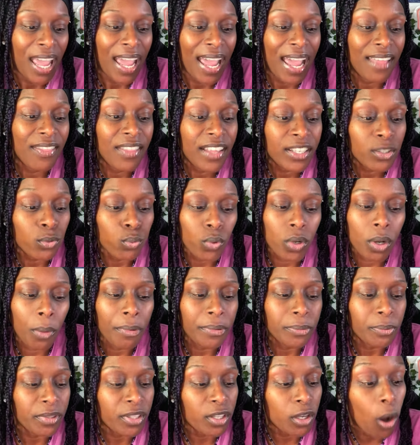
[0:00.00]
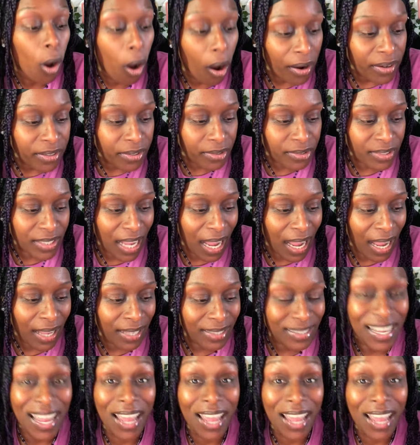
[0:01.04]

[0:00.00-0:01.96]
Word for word: and this reel was with the cardinal signs.